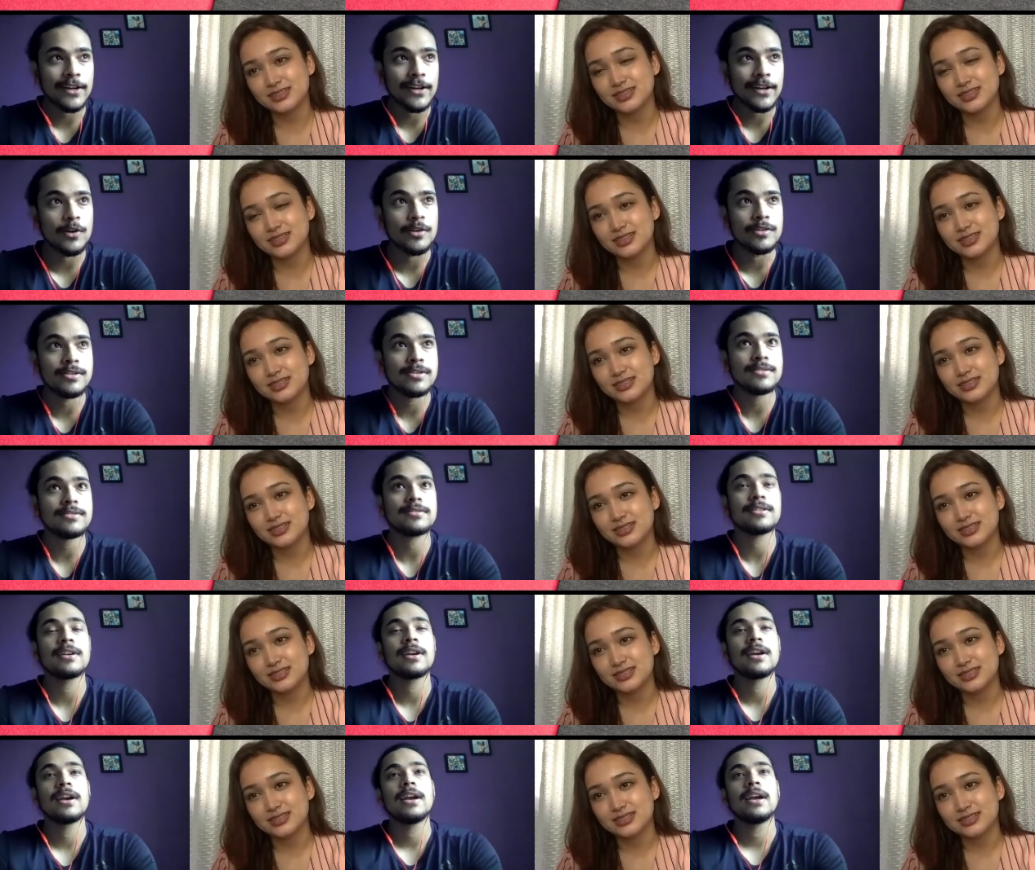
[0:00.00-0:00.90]

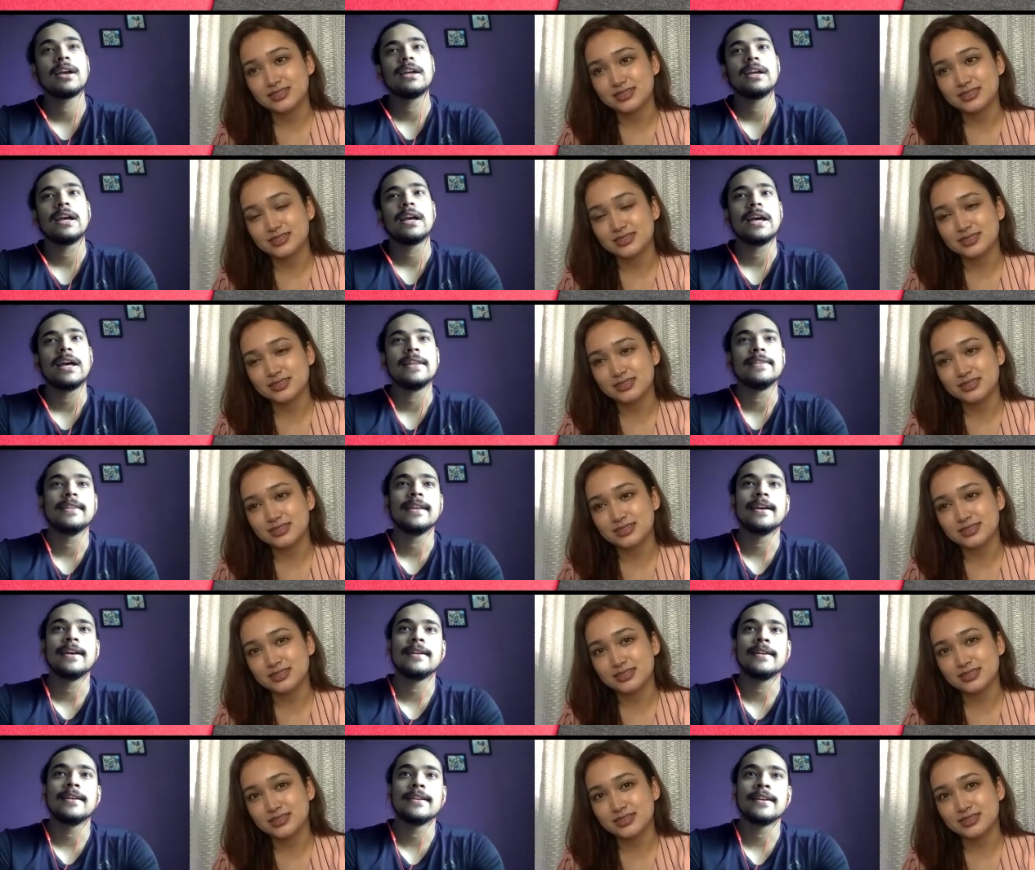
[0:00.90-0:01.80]
Speaker 1: technologies, and
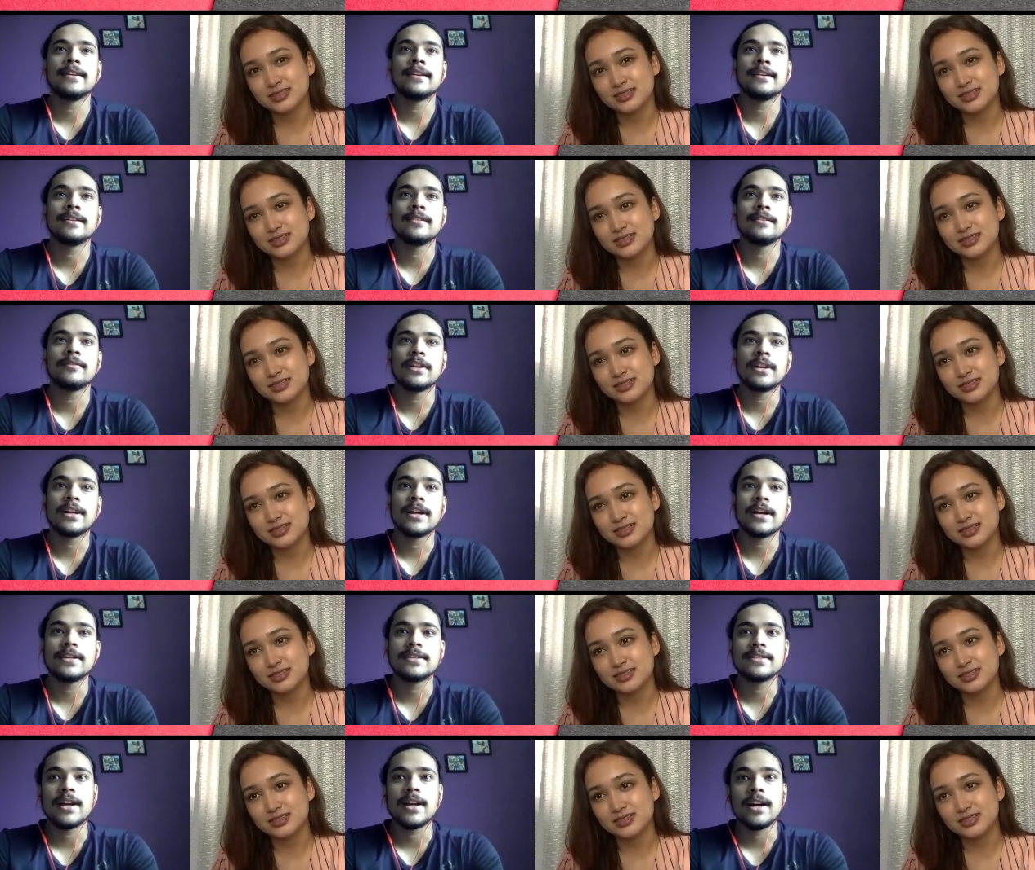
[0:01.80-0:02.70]
then then when
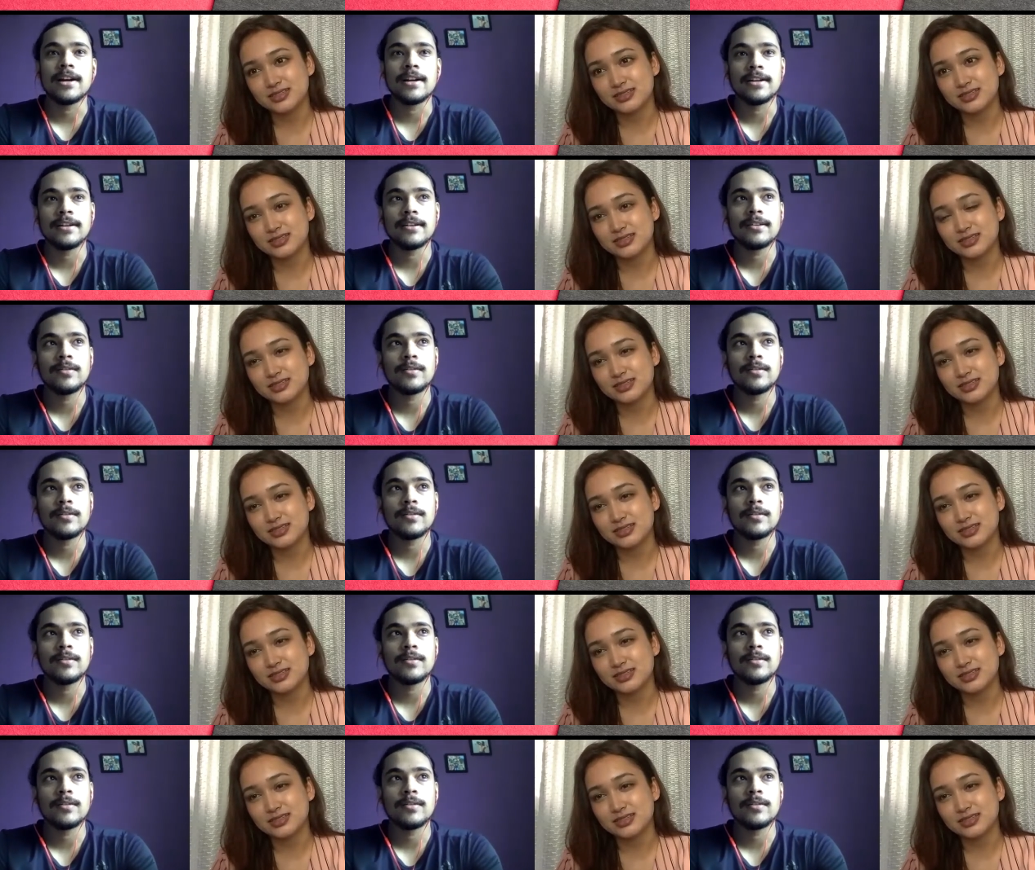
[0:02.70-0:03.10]
I started